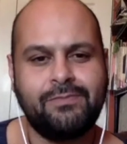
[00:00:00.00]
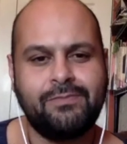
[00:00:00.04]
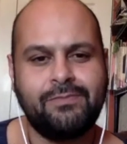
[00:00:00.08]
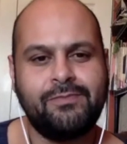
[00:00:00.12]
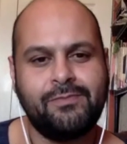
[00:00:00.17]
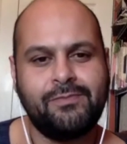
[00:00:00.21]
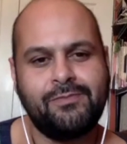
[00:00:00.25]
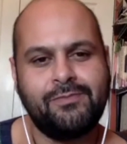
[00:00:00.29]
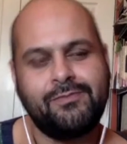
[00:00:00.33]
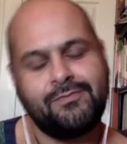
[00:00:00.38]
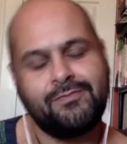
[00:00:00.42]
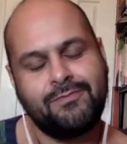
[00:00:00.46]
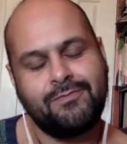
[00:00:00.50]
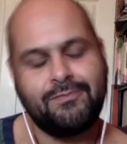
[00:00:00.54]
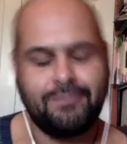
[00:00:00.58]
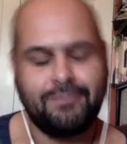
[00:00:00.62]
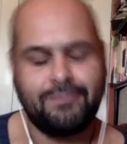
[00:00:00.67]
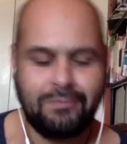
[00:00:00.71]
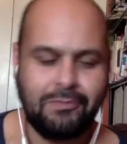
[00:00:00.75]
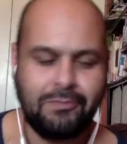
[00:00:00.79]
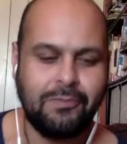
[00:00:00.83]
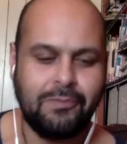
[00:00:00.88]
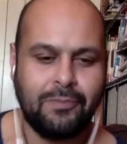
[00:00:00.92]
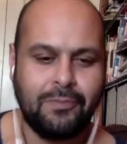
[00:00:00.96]
but
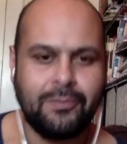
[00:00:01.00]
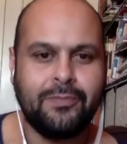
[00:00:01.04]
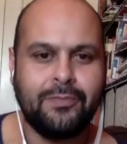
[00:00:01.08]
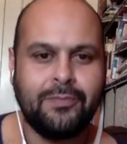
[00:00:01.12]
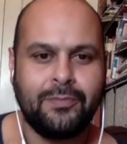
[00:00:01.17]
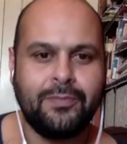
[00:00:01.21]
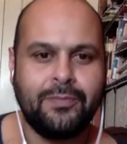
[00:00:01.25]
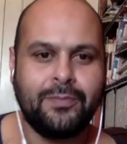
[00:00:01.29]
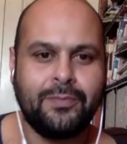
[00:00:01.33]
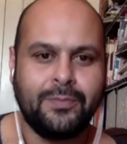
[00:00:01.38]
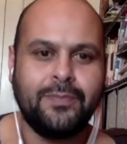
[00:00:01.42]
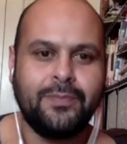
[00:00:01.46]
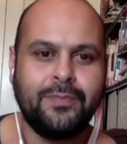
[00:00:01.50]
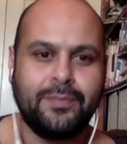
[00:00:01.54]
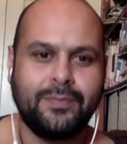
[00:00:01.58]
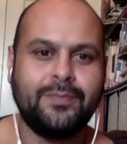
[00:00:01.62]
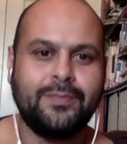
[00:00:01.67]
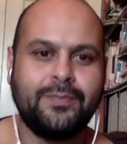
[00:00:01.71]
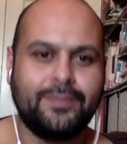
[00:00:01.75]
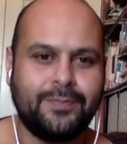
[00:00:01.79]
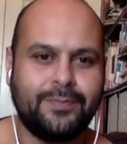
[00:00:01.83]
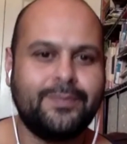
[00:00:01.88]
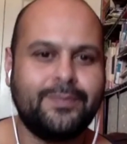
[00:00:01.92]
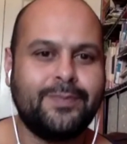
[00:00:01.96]
it's still
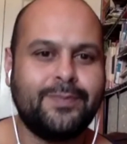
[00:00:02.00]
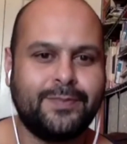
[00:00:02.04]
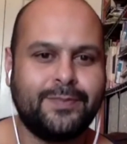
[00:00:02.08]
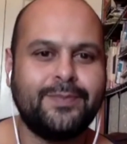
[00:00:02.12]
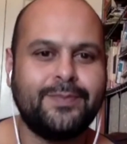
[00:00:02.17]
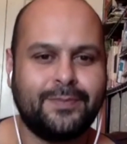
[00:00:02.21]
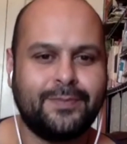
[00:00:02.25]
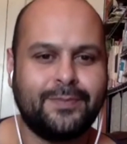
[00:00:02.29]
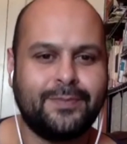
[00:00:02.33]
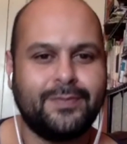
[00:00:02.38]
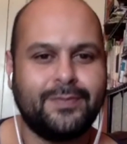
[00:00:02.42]
insane. And I'm